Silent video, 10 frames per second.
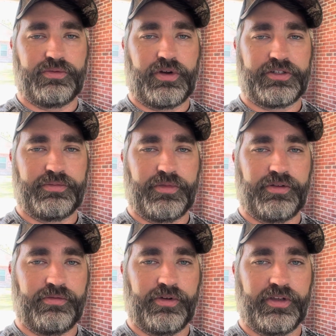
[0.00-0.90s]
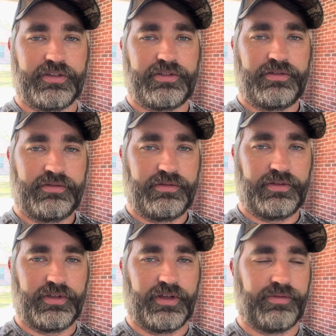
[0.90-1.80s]
you watching Mud and Rust.
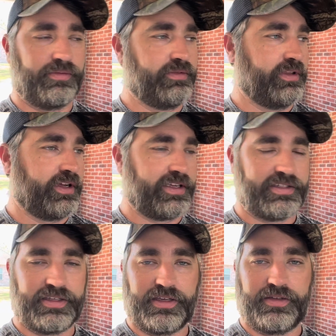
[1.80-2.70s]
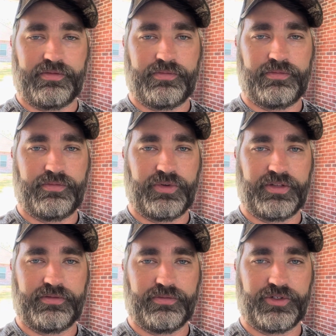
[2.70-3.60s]
You know, like I said, we
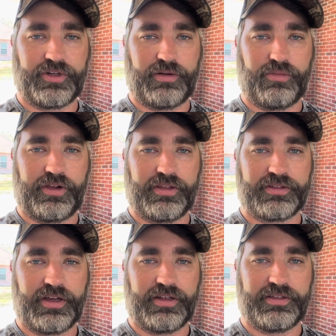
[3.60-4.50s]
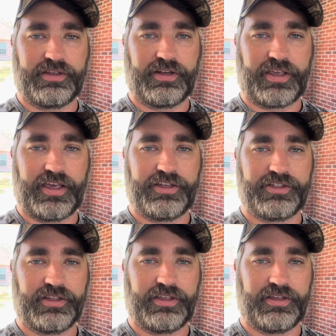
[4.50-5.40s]
we try to bring this content
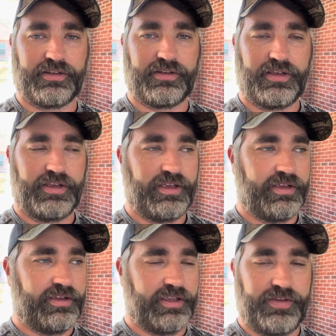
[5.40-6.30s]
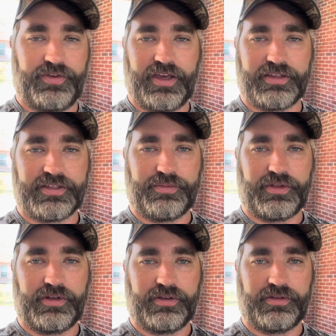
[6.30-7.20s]
occasionally and give you guys
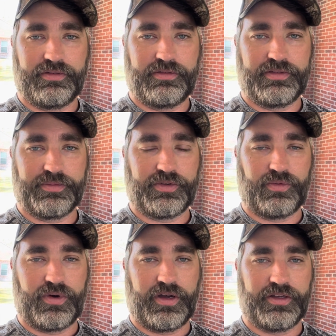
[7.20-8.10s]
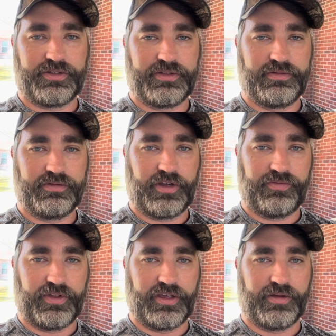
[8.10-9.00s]
something to something to watch.
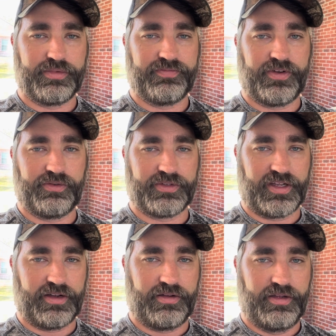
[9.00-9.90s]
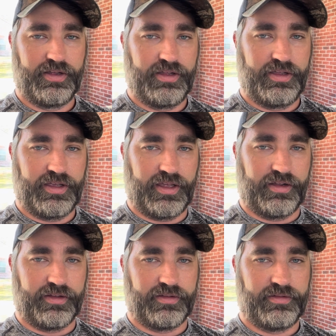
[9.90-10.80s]
Hopefully help some folks out and uh